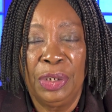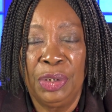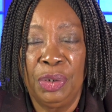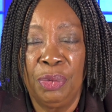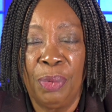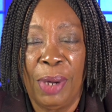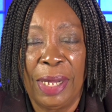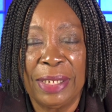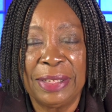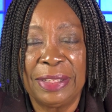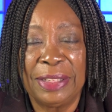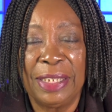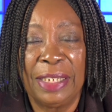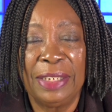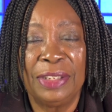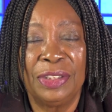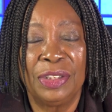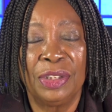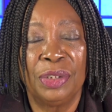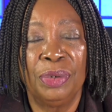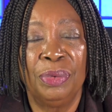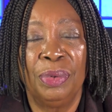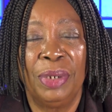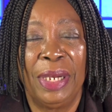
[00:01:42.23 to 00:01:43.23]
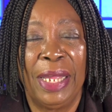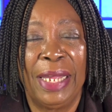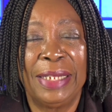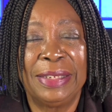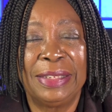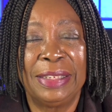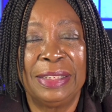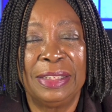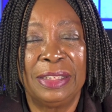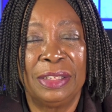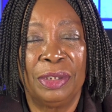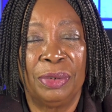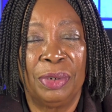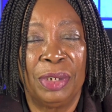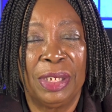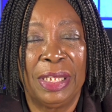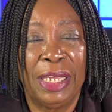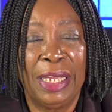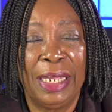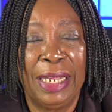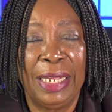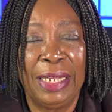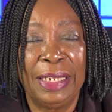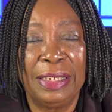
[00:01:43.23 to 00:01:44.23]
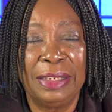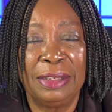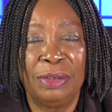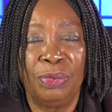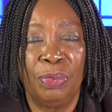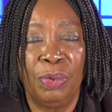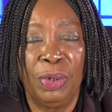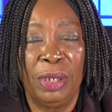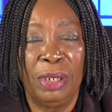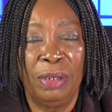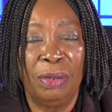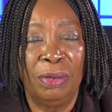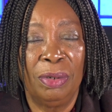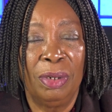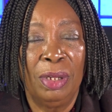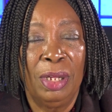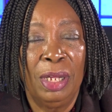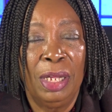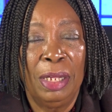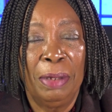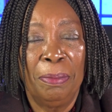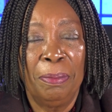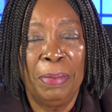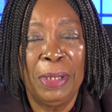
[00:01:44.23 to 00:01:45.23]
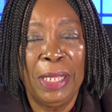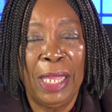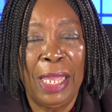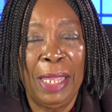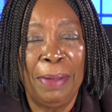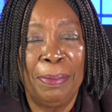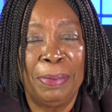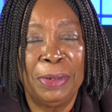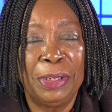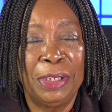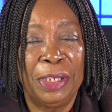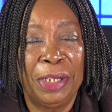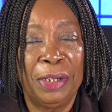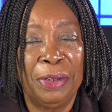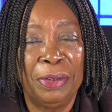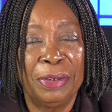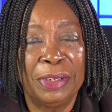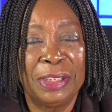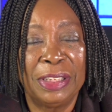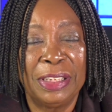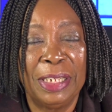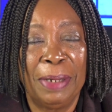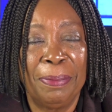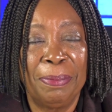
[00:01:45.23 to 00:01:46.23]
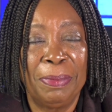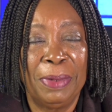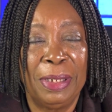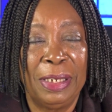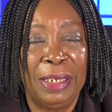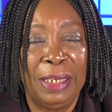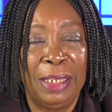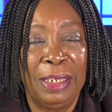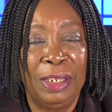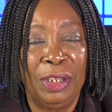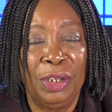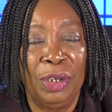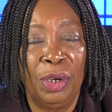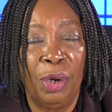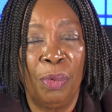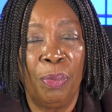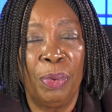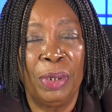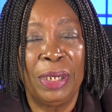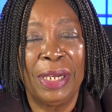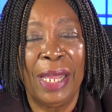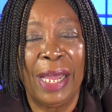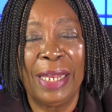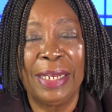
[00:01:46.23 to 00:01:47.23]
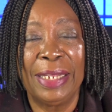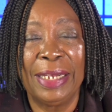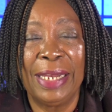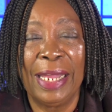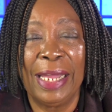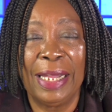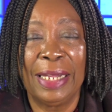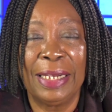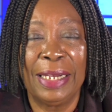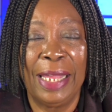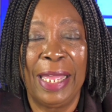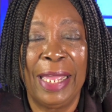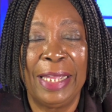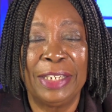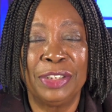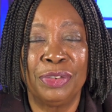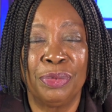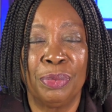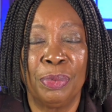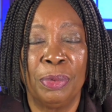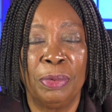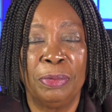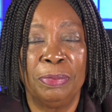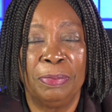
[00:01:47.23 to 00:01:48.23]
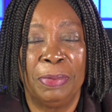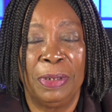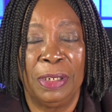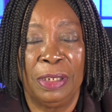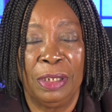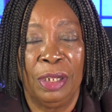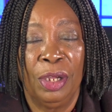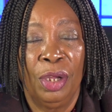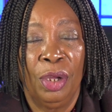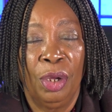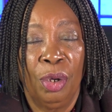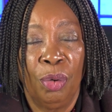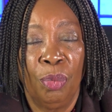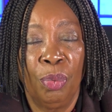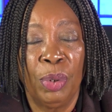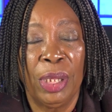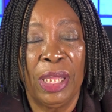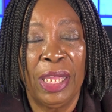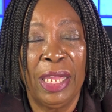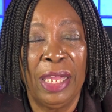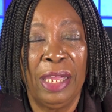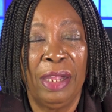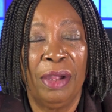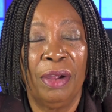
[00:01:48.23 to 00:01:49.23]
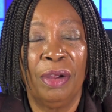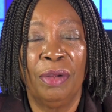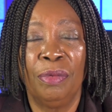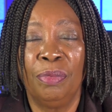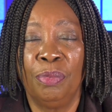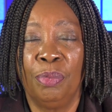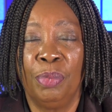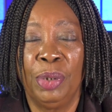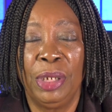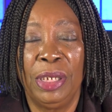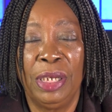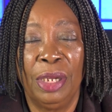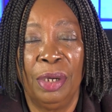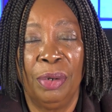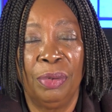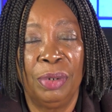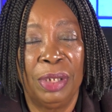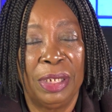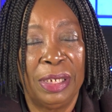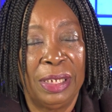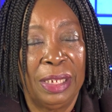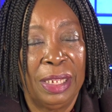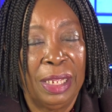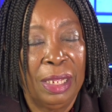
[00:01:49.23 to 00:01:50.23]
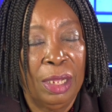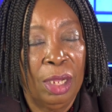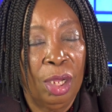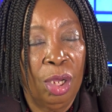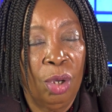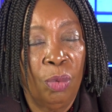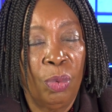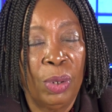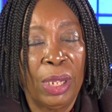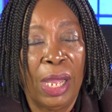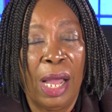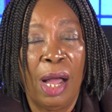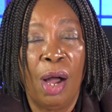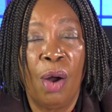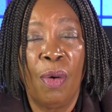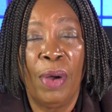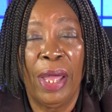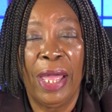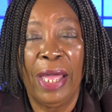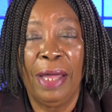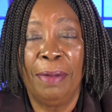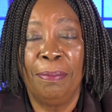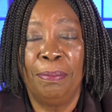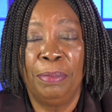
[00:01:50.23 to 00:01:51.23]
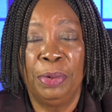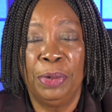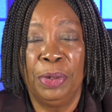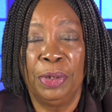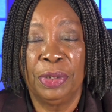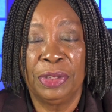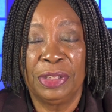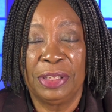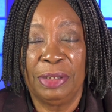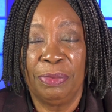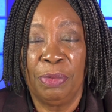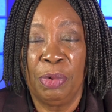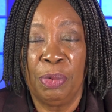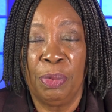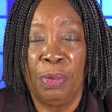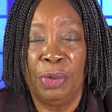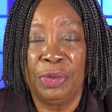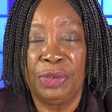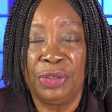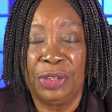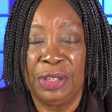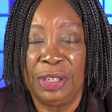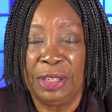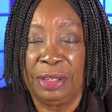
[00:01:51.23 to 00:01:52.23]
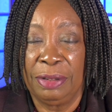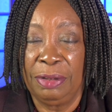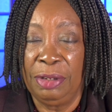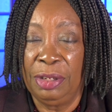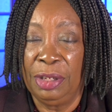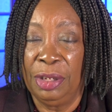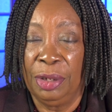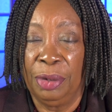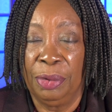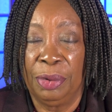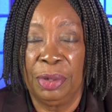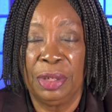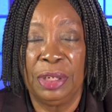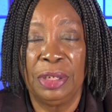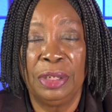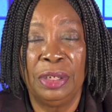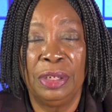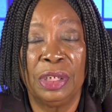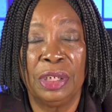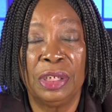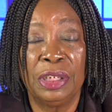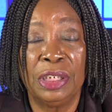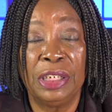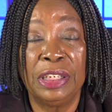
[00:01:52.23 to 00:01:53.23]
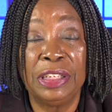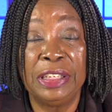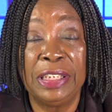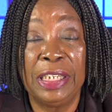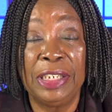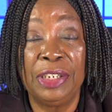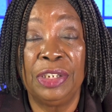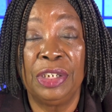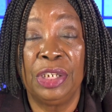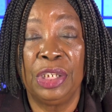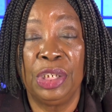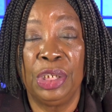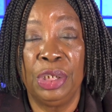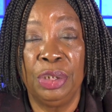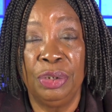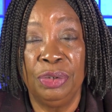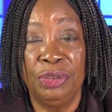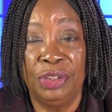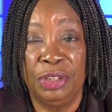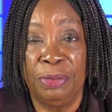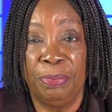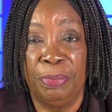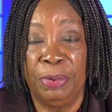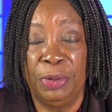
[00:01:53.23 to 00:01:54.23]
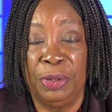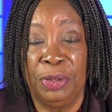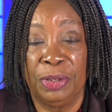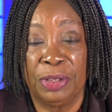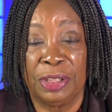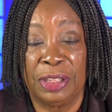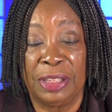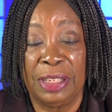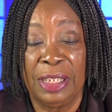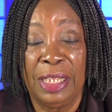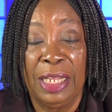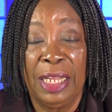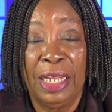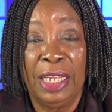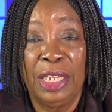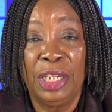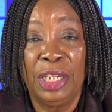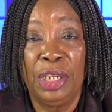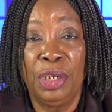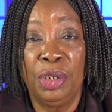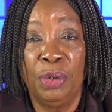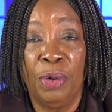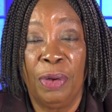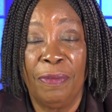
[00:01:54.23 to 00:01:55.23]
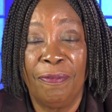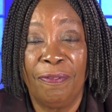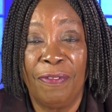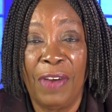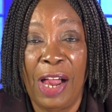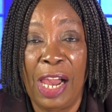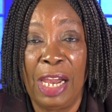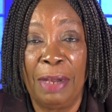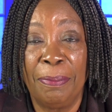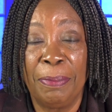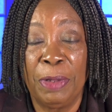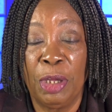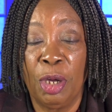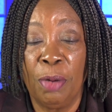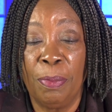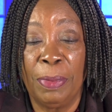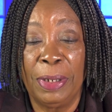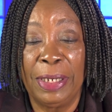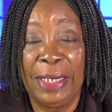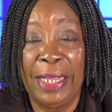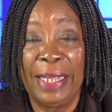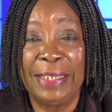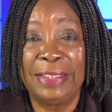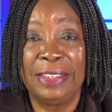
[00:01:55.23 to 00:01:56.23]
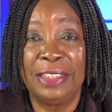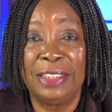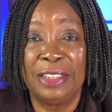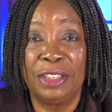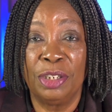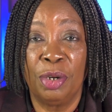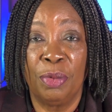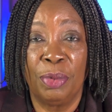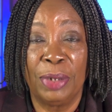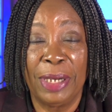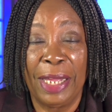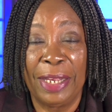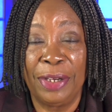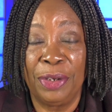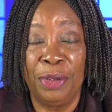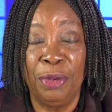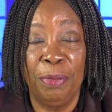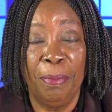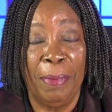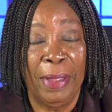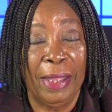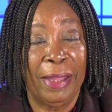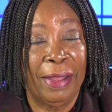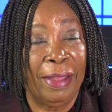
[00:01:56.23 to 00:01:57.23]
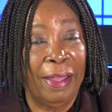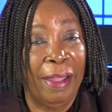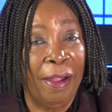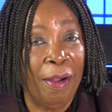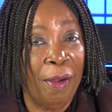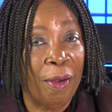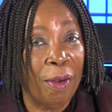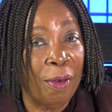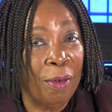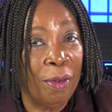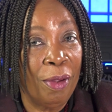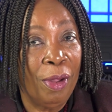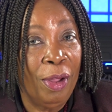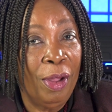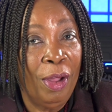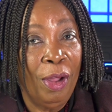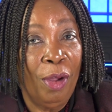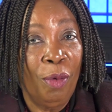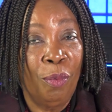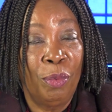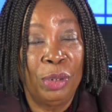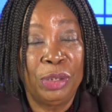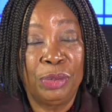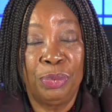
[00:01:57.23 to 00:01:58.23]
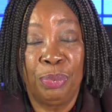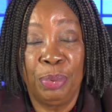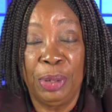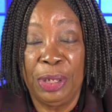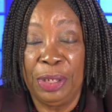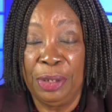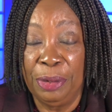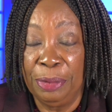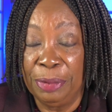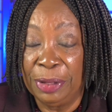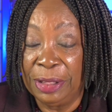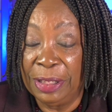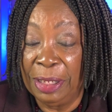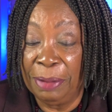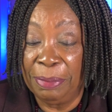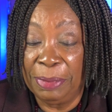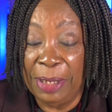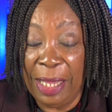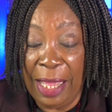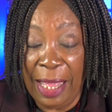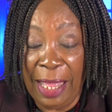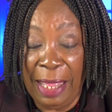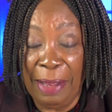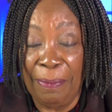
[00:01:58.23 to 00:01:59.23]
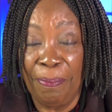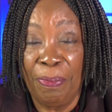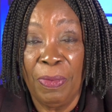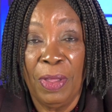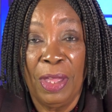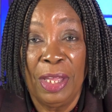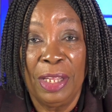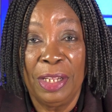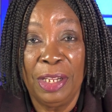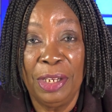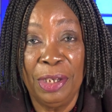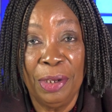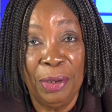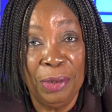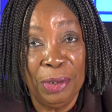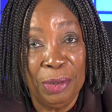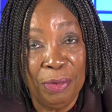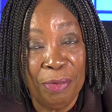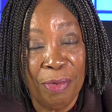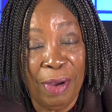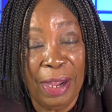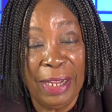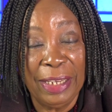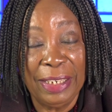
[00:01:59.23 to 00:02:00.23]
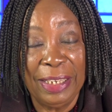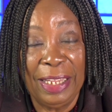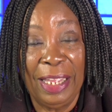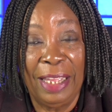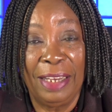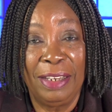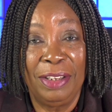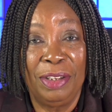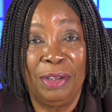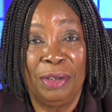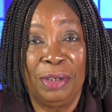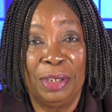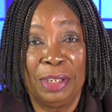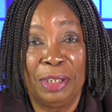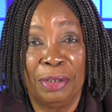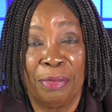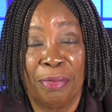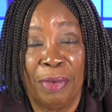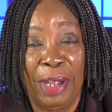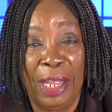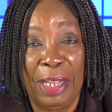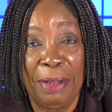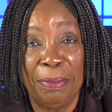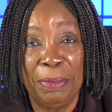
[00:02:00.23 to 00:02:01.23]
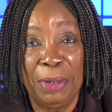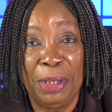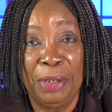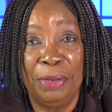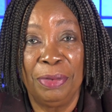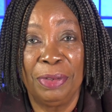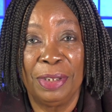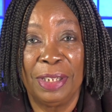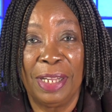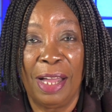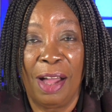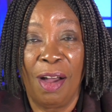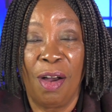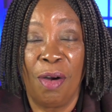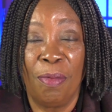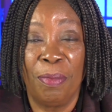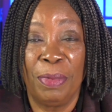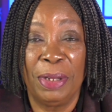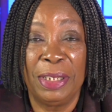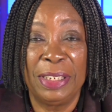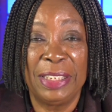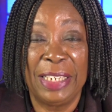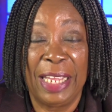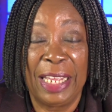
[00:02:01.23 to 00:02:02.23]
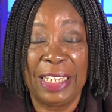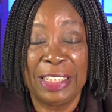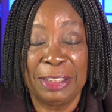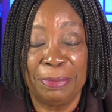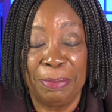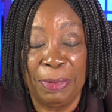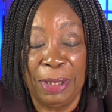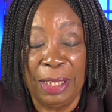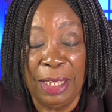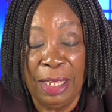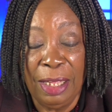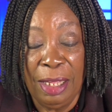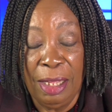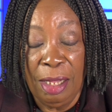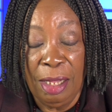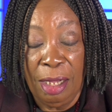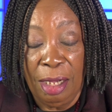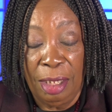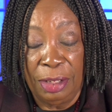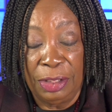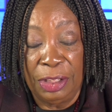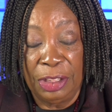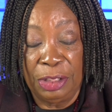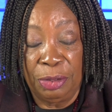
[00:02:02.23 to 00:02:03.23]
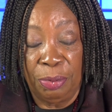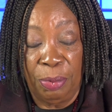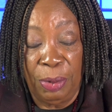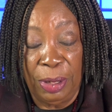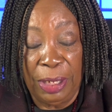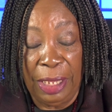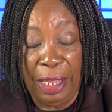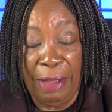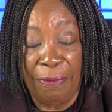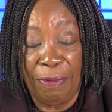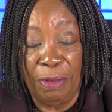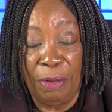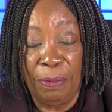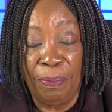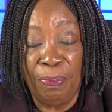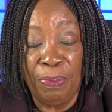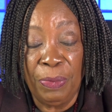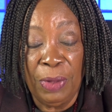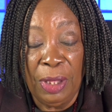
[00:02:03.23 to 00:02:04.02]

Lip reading: do our Sunday school lesson so the kids will be able to hear something. And, you know, we're not in our classroom, but we're here, and we know that we all have books, and we want You to, you know, continue to use the books, you know, and follow me on my lesson, so when I do make an error, which we do sometime, you know, you're right there, and you can correct me, you can call me or text me, or just whatever.